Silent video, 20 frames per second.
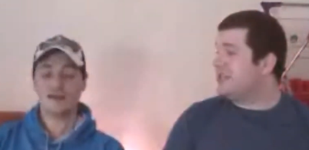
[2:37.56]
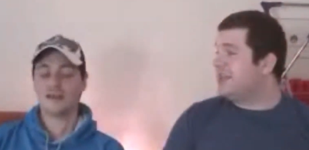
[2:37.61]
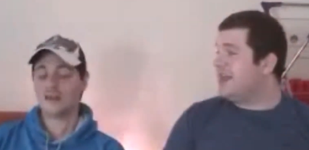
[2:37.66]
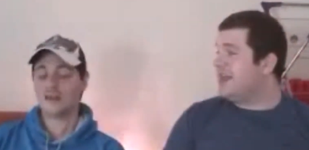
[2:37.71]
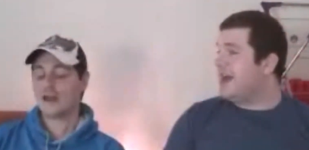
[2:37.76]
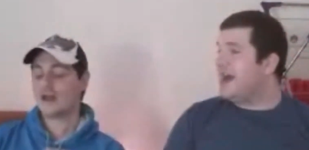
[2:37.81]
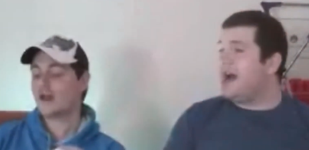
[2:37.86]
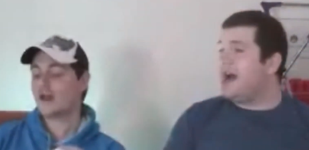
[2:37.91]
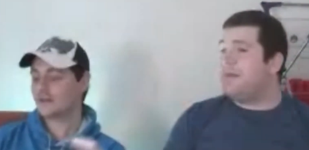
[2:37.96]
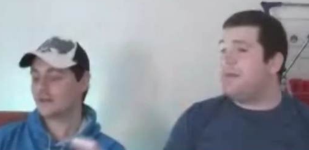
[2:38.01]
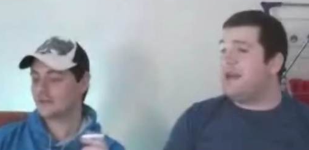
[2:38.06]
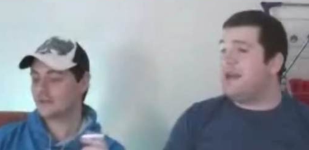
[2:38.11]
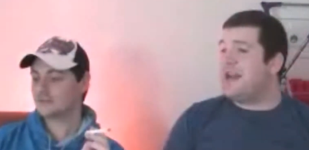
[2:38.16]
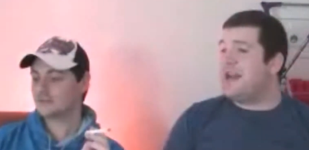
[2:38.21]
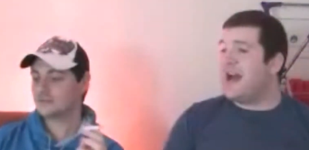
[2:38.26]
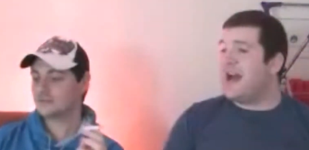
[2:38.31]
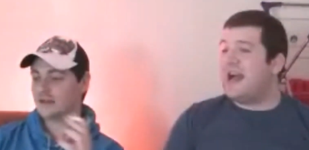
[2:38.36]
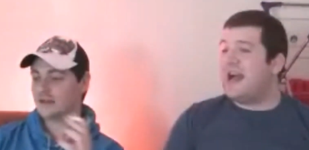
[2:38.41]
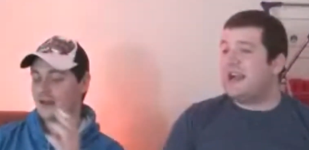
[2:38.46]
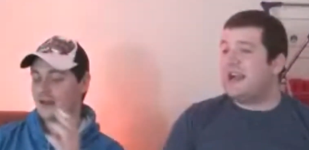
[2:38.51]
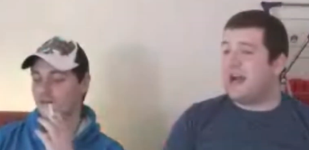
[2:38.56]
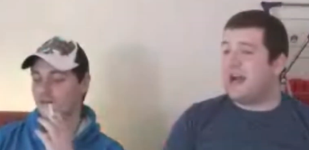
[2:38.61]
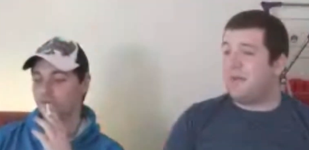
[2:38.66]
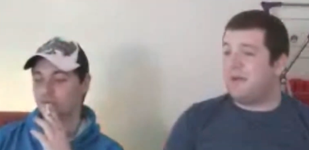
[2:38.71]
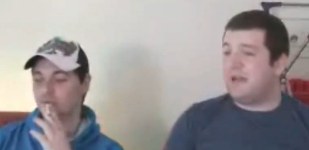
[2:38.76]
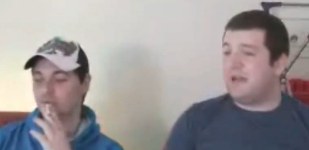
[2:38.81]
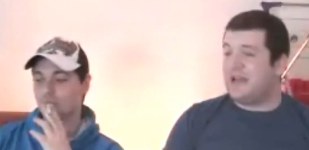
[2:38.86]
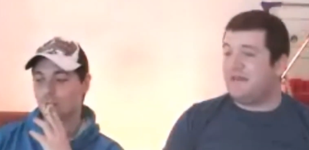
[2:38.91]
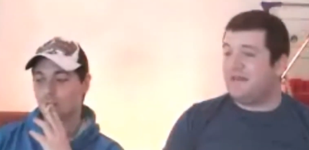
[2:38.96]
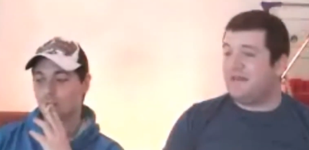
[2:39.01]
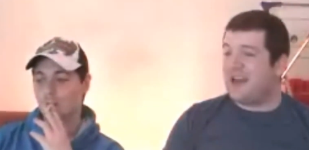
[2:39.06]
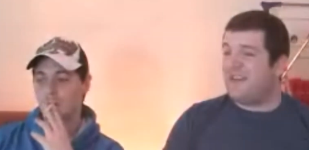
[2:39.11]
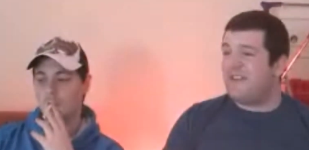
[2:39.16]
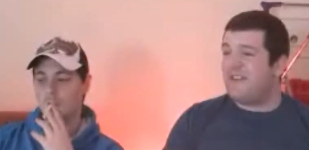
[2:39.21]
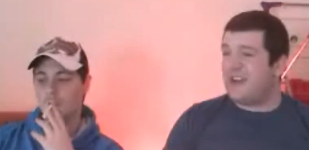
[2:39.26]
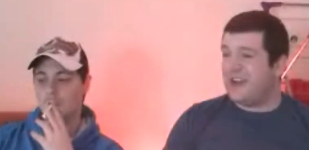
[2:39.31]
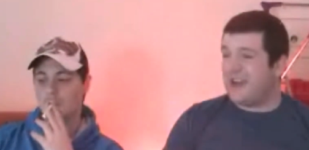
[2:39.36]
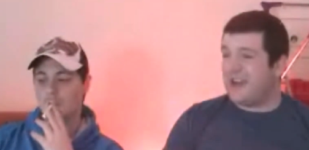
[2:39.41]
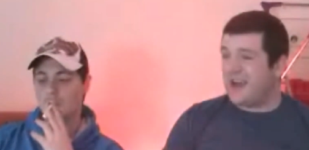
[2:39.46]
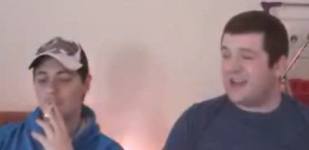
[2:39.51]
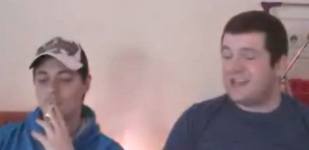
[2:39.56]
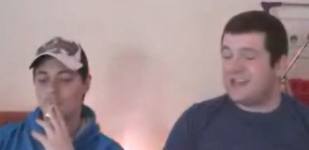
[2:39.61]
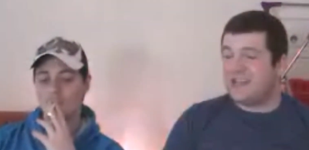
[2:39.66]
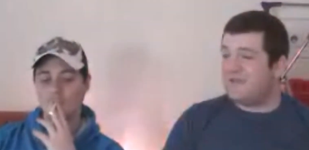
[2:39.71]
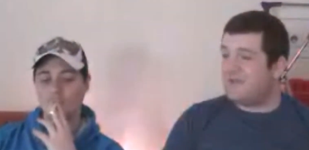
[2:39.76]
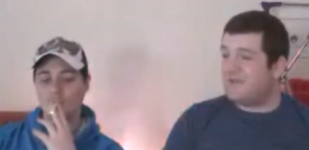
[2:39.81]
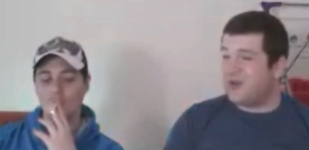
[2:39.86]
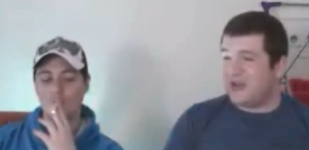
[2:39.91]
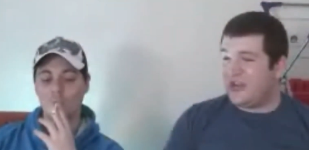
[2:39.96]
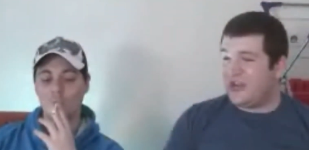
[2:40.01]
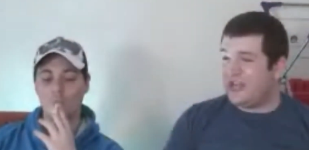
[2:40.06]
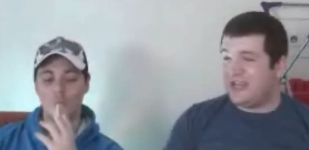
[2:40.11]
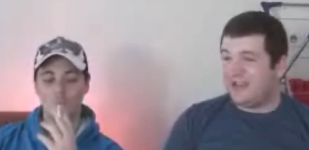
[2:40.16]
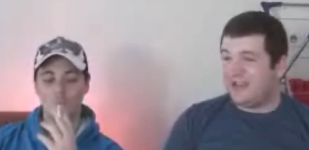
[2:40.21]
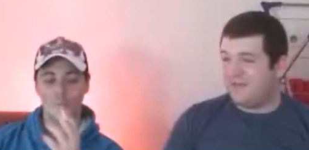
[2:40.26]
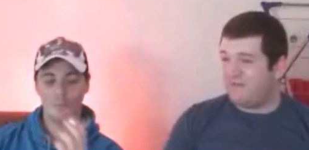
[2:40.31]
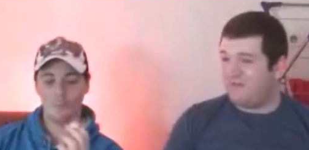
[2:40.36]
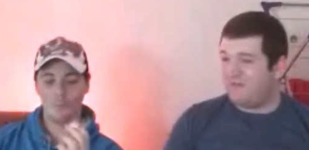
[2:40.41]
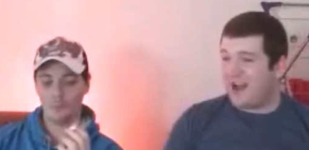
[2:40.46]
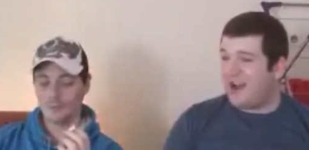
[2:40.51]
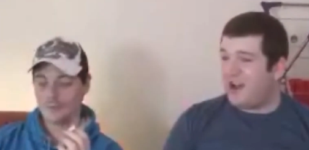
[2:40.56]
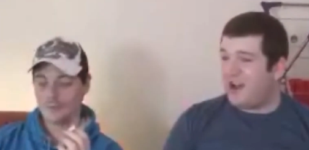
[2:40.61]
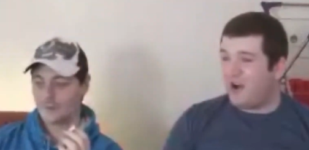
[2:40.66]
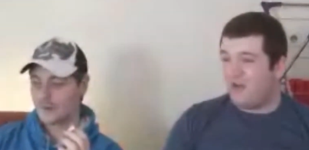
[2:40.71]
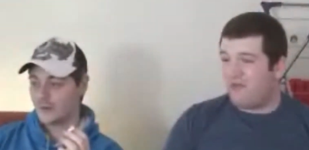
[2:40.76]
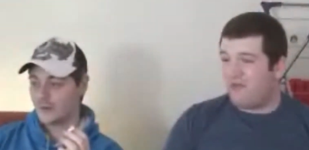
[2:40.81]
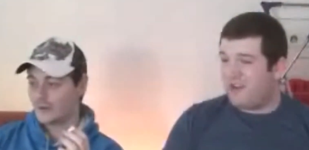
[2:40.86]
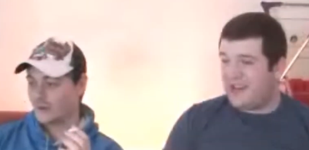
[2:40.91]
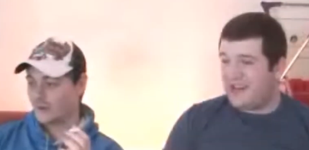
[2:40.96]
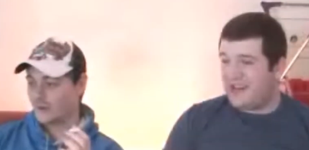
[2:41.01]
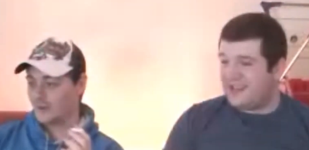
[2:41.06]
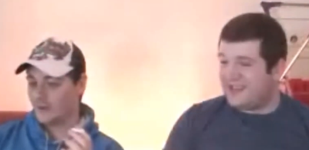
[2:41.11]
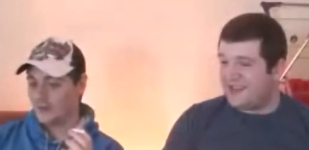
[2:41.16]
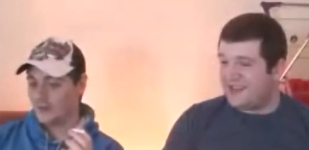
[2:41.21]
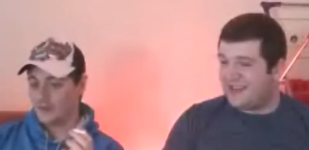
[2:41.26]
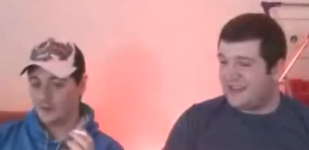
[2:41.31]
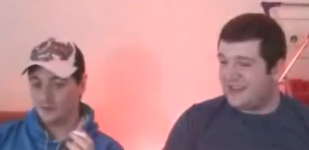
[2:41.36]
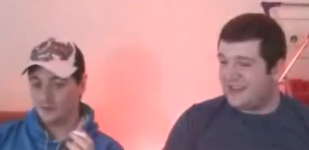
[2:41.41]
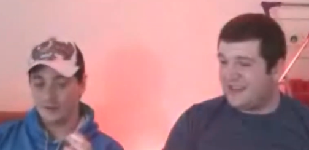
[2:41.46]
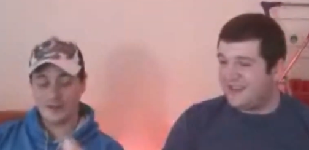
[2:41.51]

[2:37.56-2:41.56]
Speaker 1: it? yeah. I mean, I yeah. can't believe Kerry. I didn't even know you could even write or read. Well,